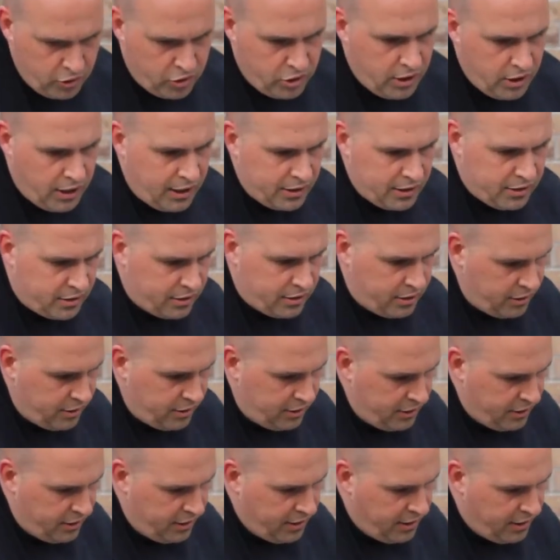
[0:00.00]

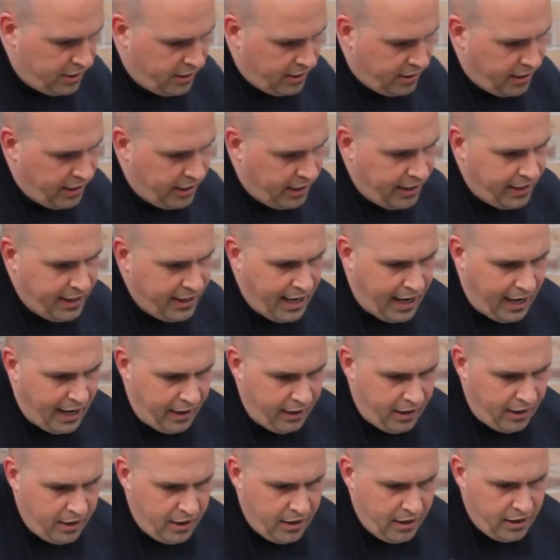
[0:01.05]
And
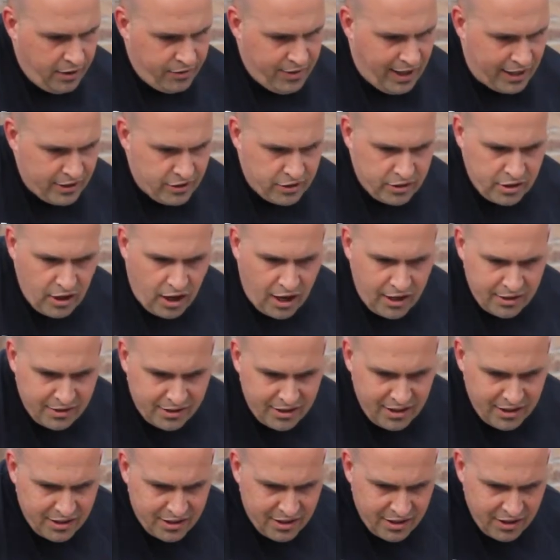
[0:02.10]
again, that sauce
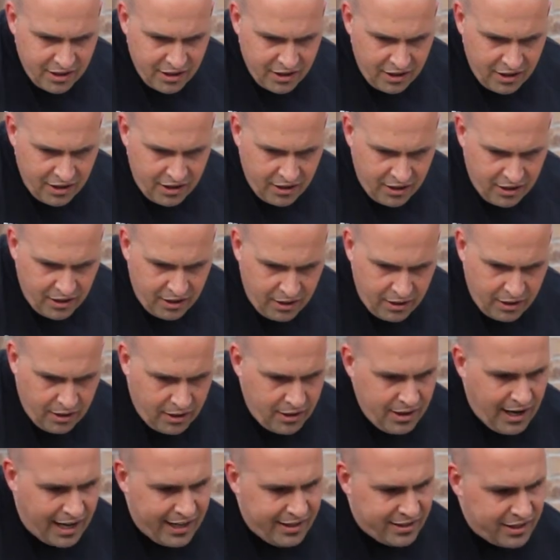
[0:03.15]
is
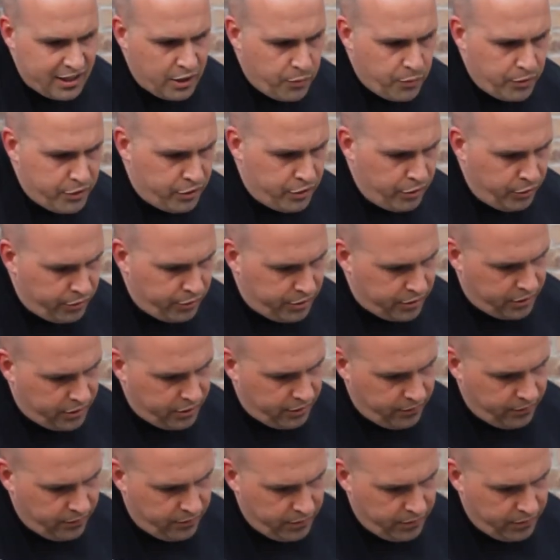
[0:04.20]
nicely reduced.